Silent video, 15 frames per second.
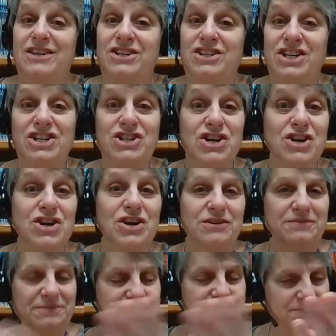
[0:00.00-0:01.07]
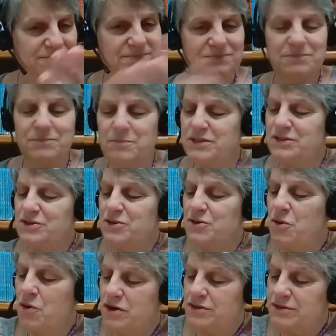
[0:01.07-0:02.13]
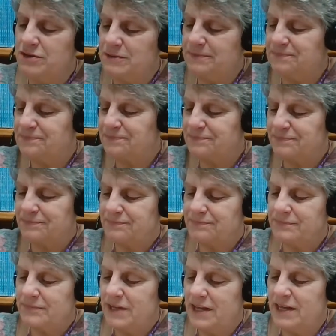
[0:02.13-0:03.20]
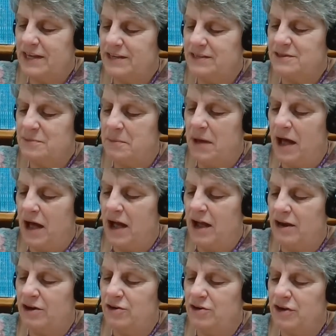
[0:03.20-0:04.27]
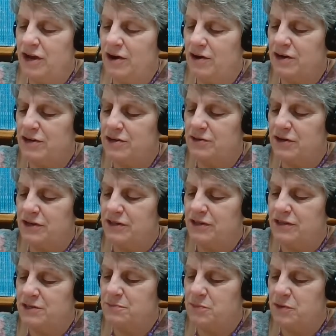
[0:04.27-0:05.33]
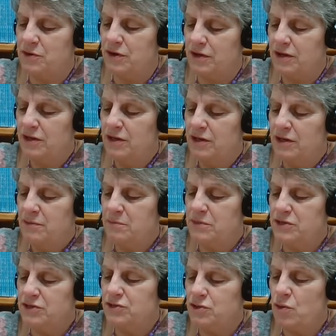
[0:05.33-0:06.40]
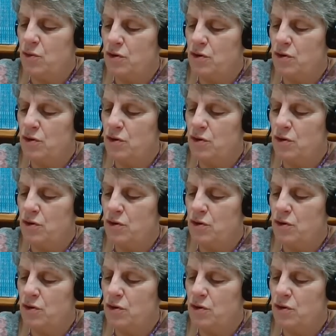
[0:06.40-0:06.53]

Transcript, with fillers: The teacher, Mr. Course. He is a minor character in this book. Mr.